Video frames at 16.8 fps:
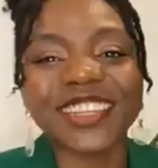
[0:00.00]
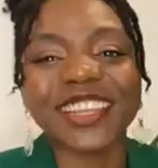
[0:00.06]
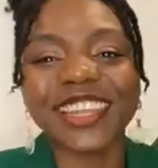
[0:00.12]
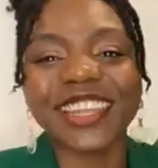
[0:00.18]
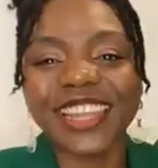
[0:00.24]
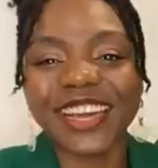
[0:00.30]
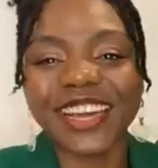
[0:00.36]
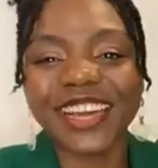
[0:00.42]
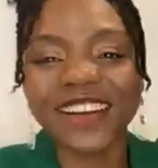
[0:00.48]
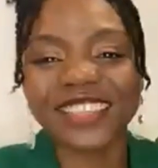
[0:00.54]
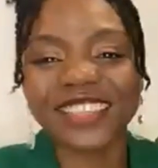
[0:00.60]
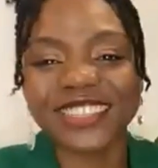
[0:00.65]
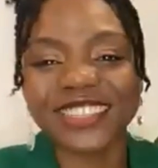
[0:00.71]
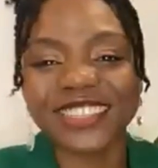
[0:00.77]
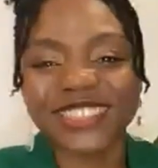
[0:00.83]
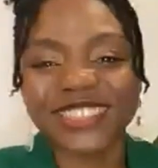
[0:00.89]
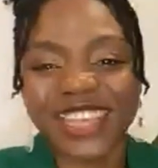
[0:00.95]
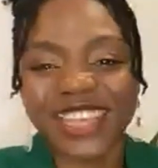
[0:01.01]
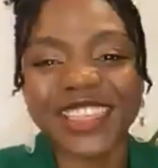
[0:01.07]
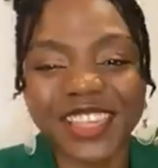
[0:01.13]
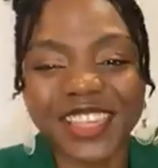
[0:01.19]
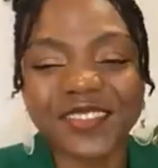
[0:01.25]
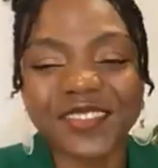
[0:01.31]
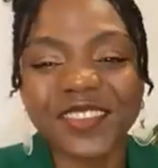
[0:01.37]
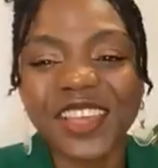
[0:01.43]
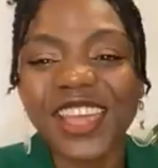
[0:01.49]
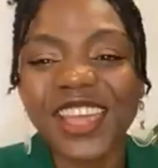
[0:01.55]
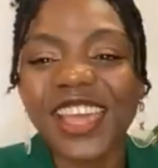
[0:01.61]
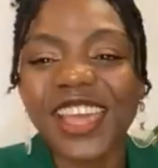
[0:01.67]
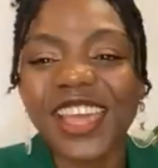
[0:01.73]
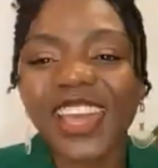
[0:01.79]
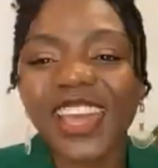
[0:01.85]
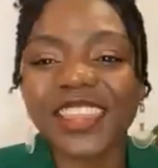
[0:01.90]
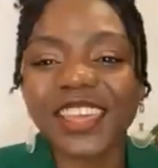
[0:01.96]
love the tech theme,
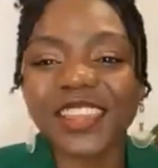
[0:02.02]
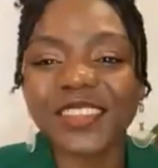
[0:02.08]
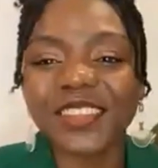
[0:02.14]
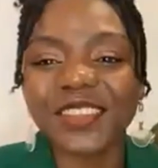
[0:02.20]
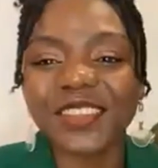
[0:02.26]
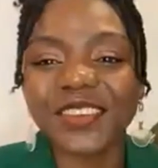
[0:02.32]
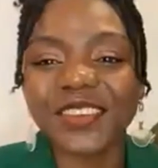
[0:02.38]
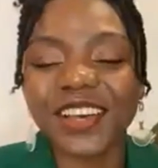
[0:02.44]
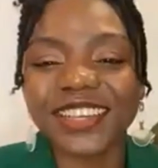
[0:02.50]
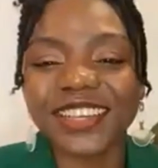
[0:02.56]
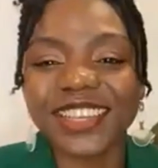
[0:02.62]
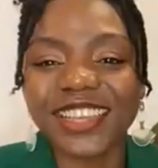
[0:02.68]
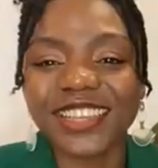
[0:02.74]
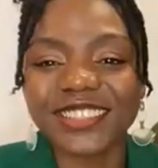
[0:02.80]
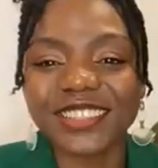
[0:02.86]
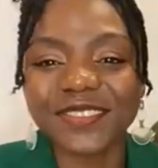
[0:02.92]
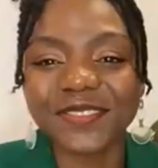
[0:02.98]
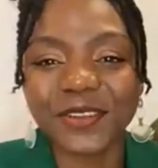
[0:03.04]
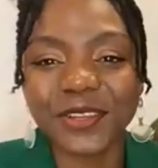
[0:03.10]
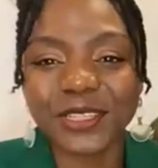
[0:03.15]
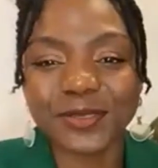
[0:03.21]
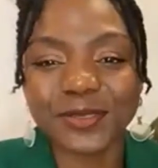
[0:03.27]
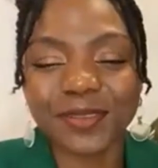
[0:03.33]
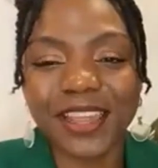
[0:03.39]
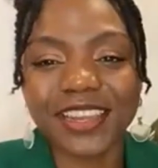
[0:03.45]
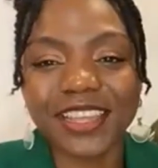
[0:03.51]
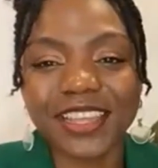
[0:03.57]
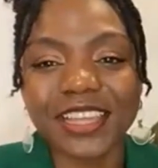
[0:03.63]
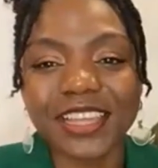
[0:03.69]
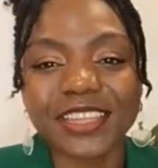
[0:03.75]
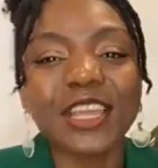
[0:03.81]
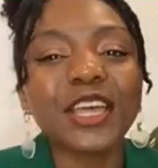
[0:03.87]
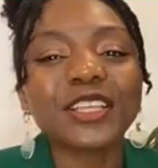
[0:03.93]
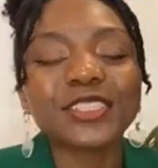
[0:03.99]
and thank you, Kingsley, for explaining that.